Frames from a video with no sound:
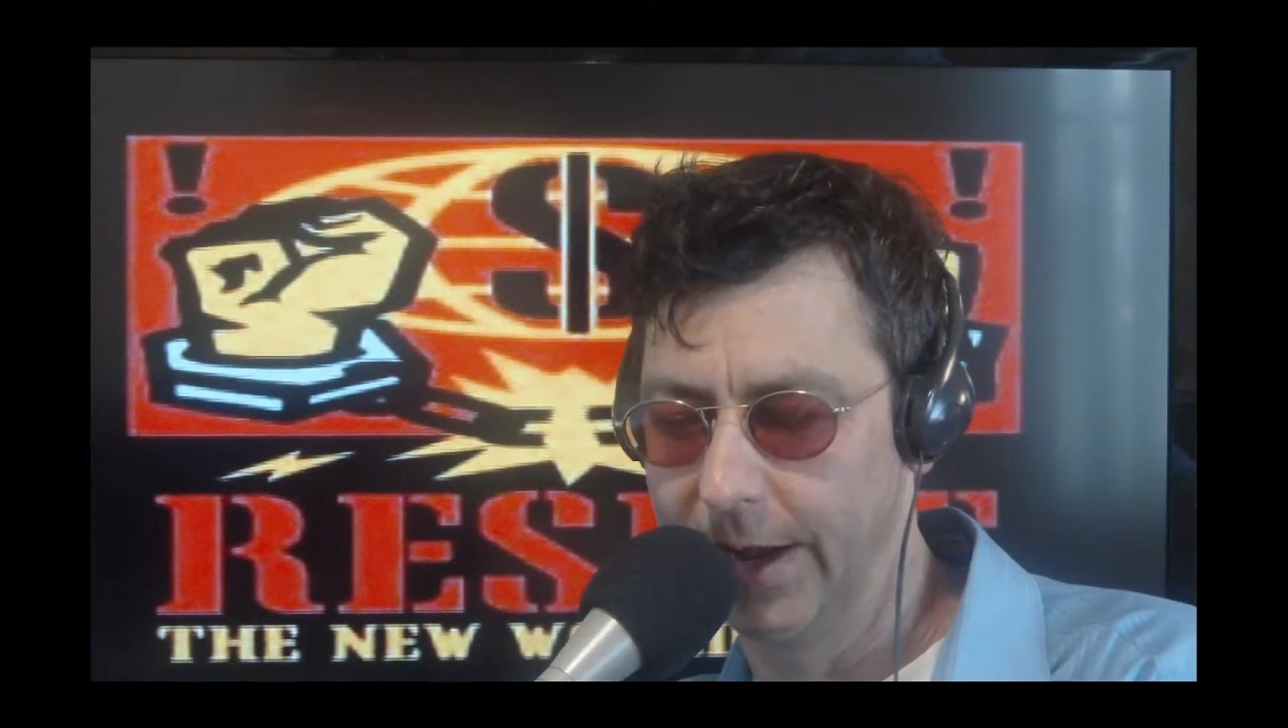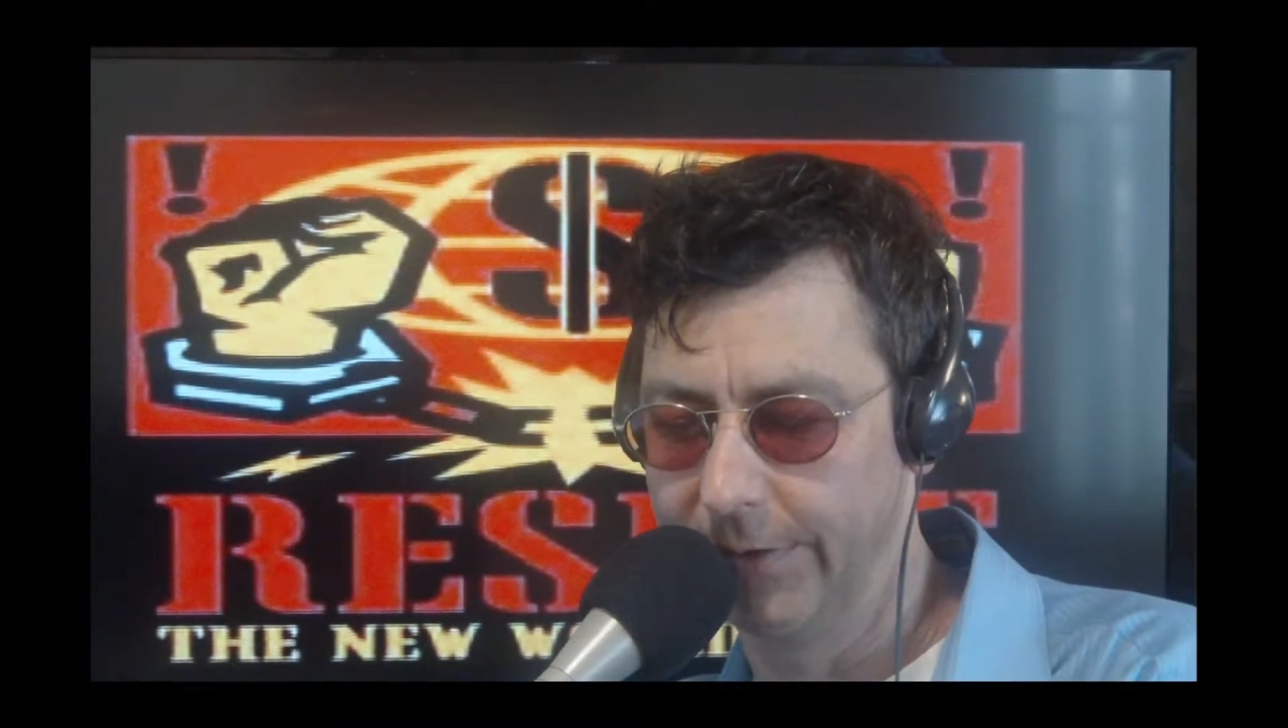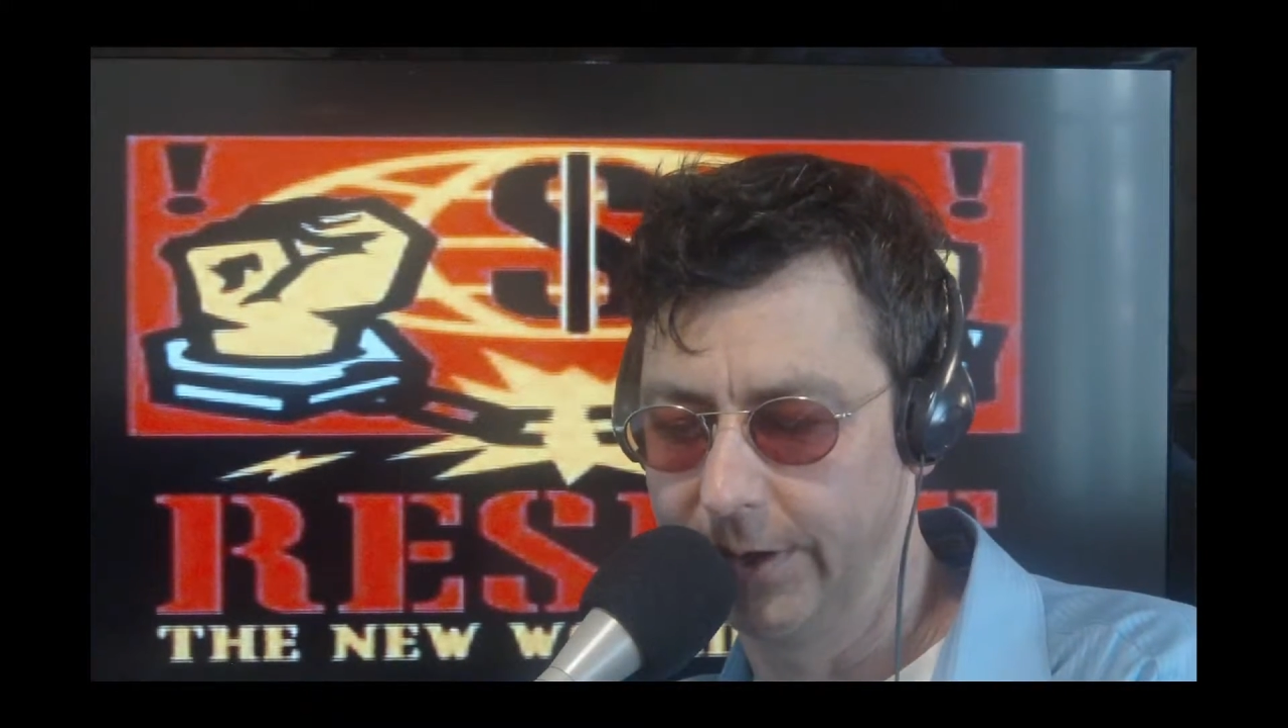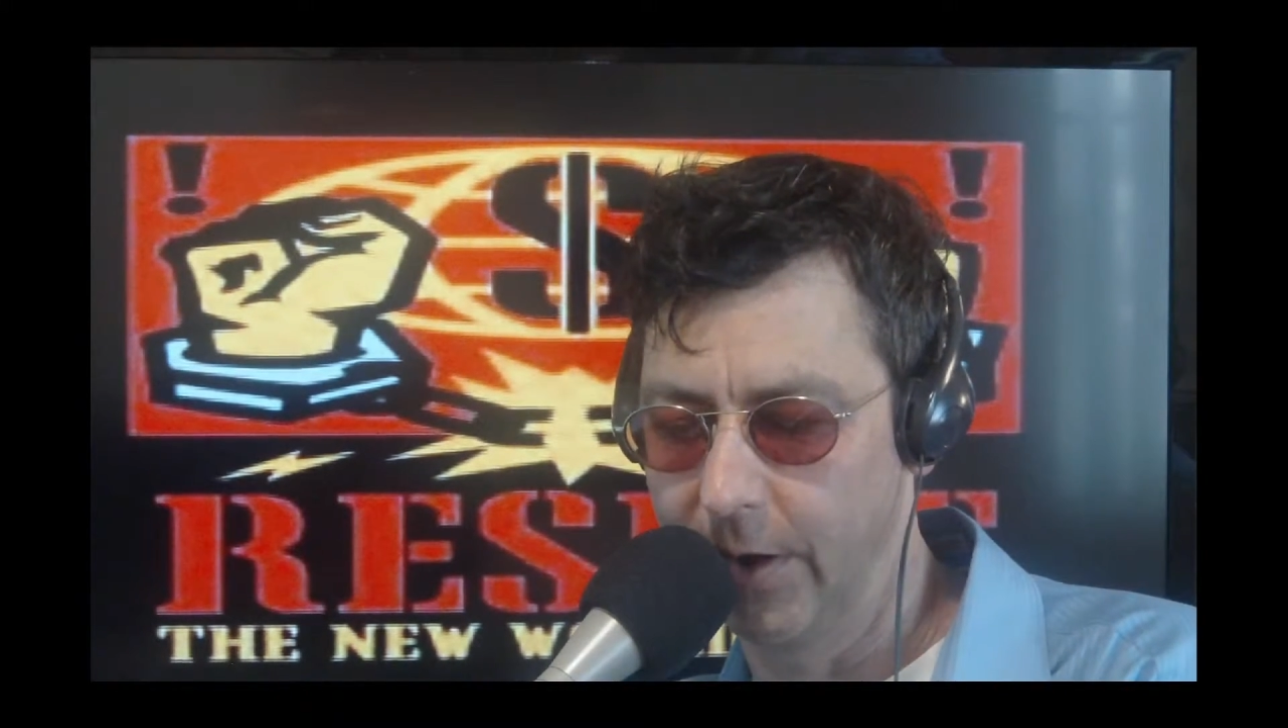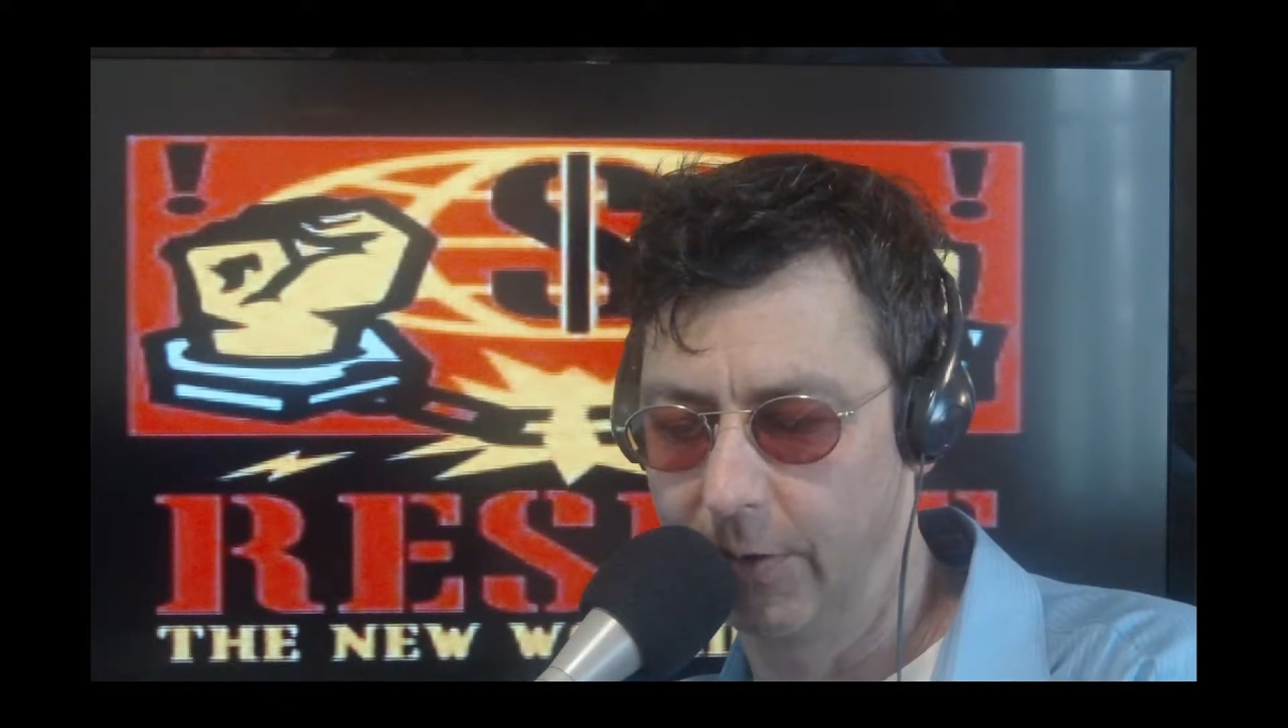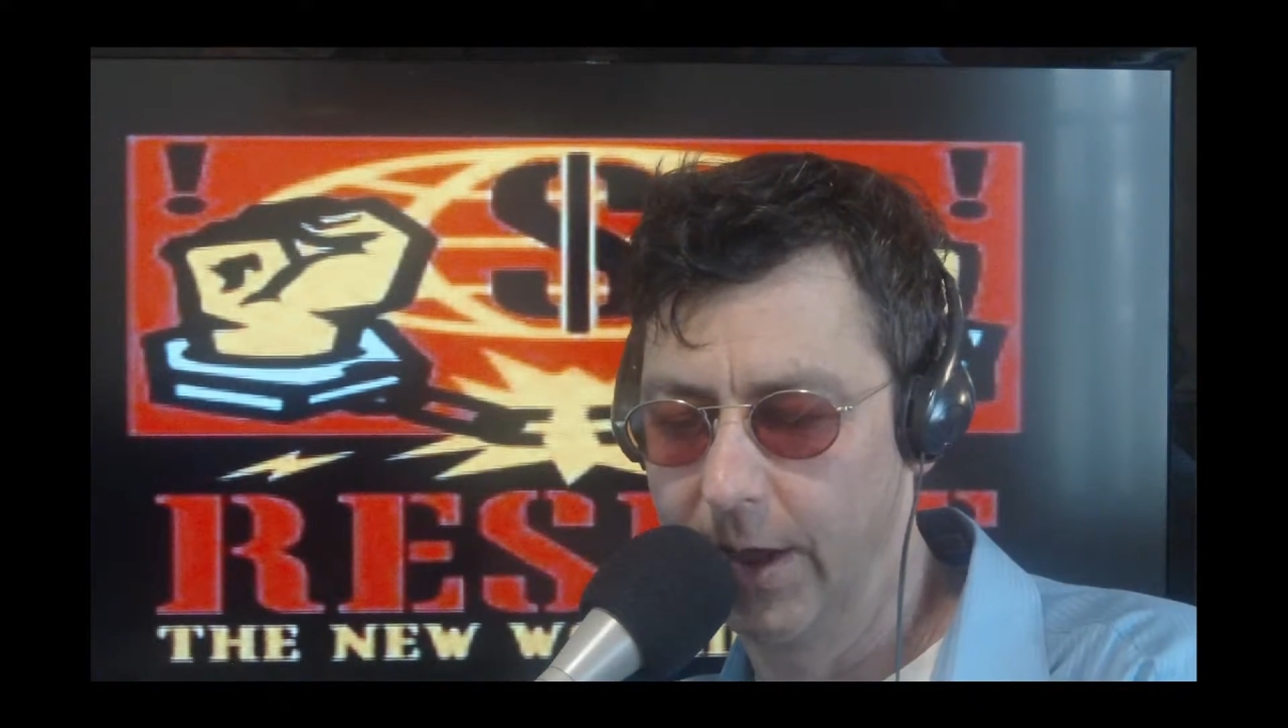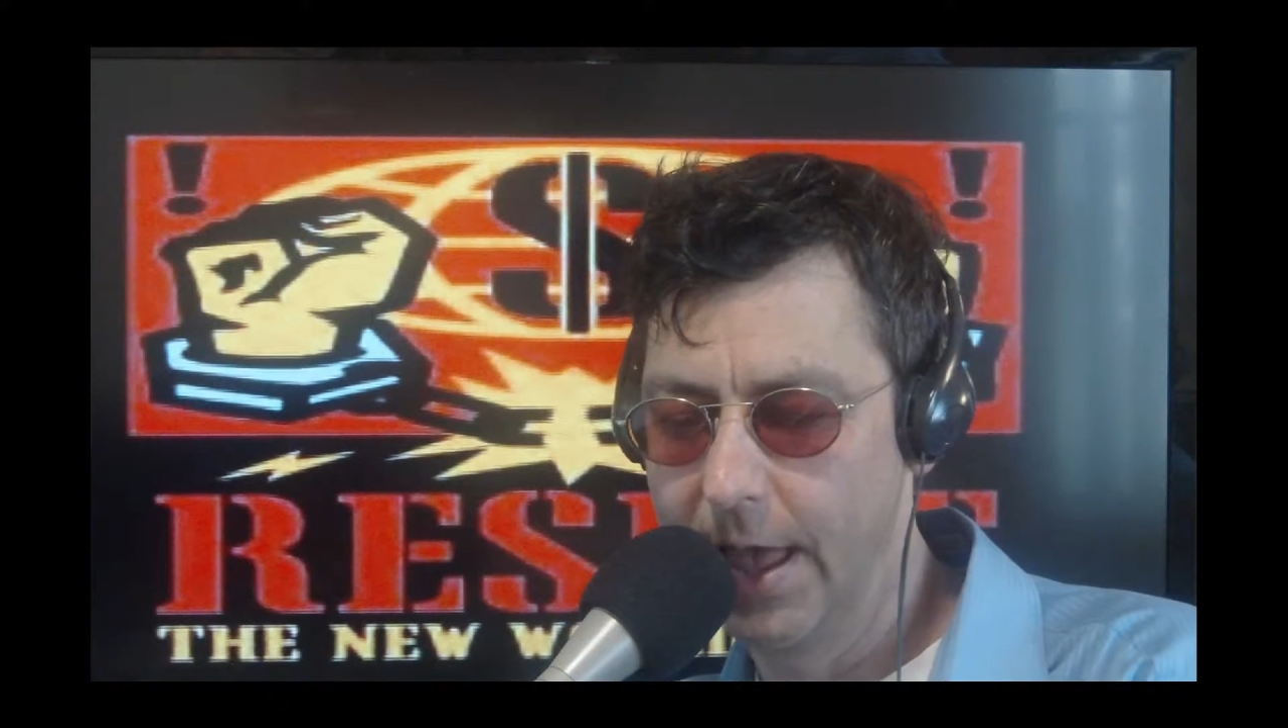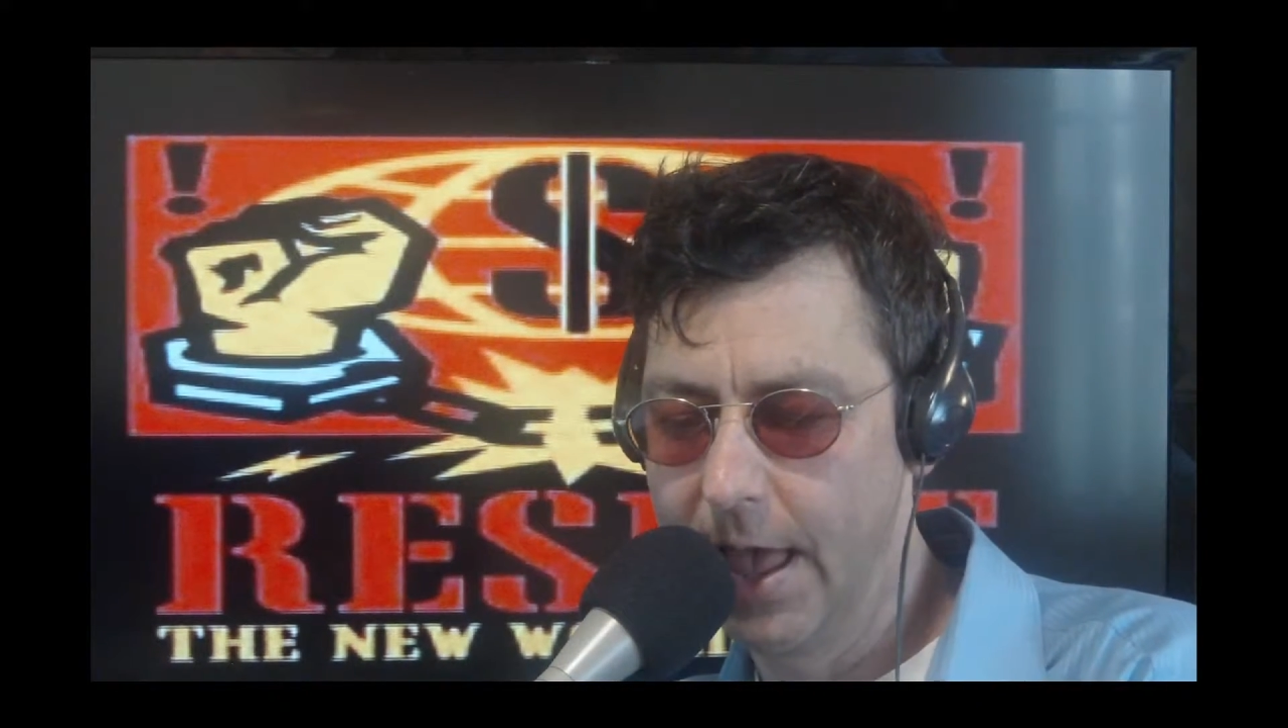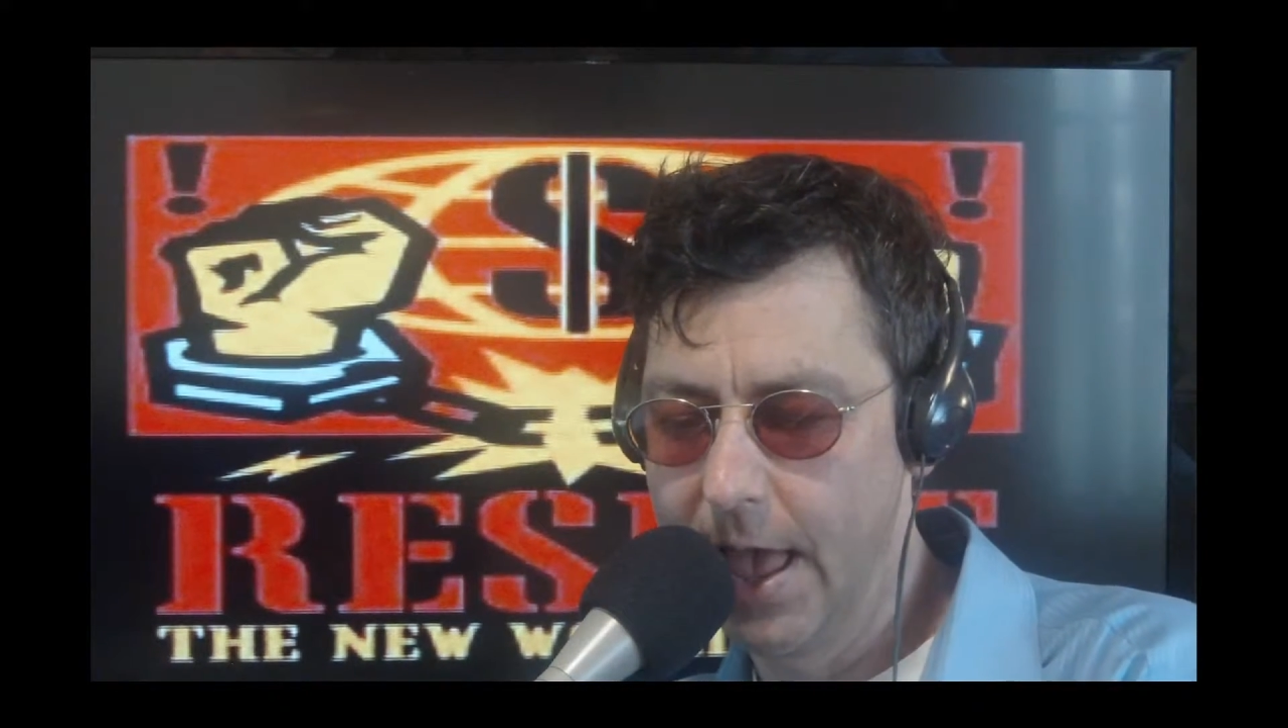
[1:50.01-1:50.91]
David Koch,